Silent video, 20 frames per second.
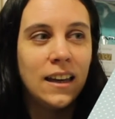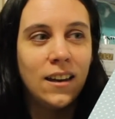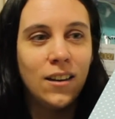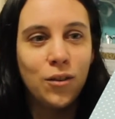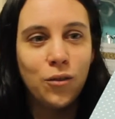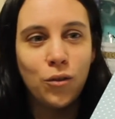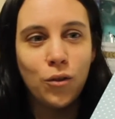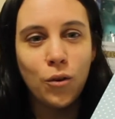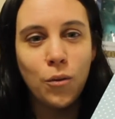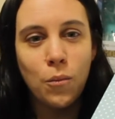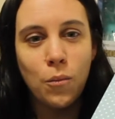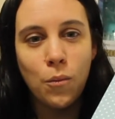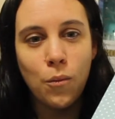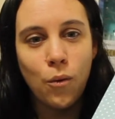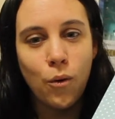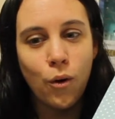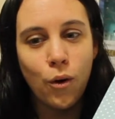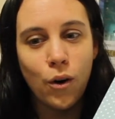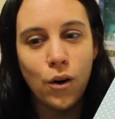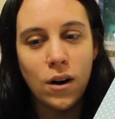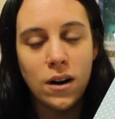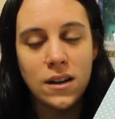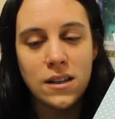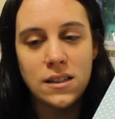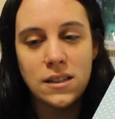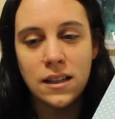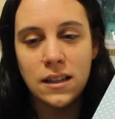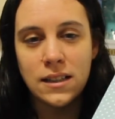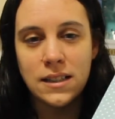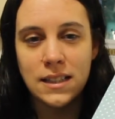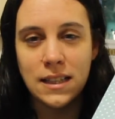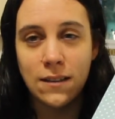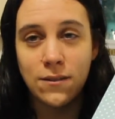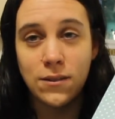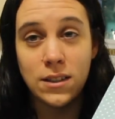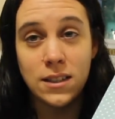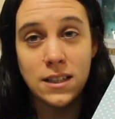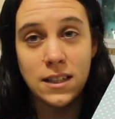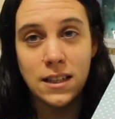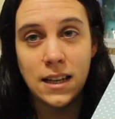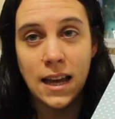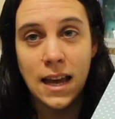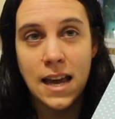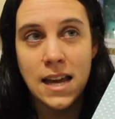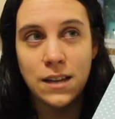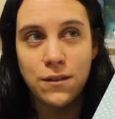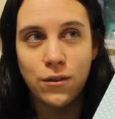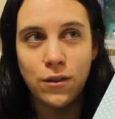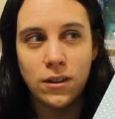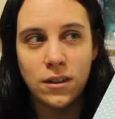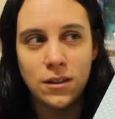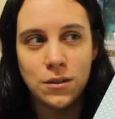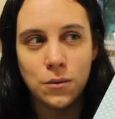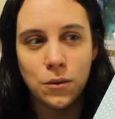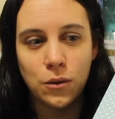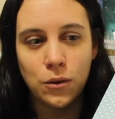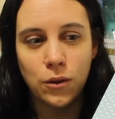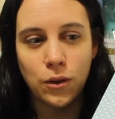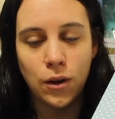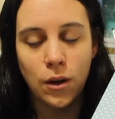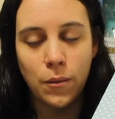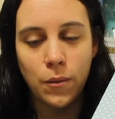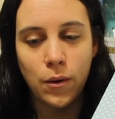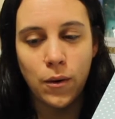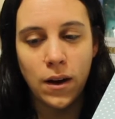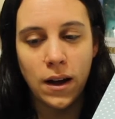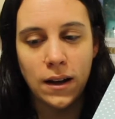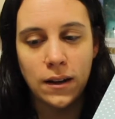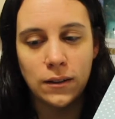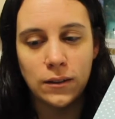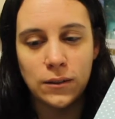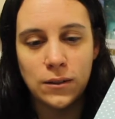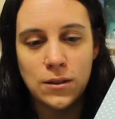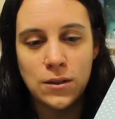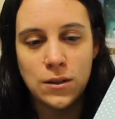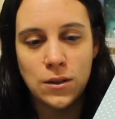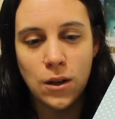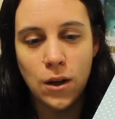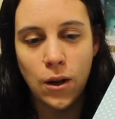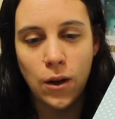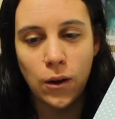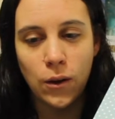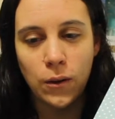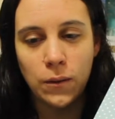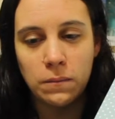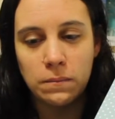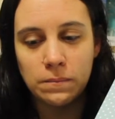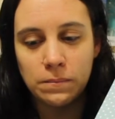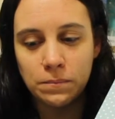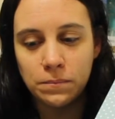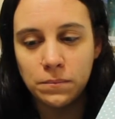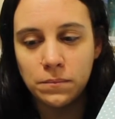it took more than 70 days for this one to come around, so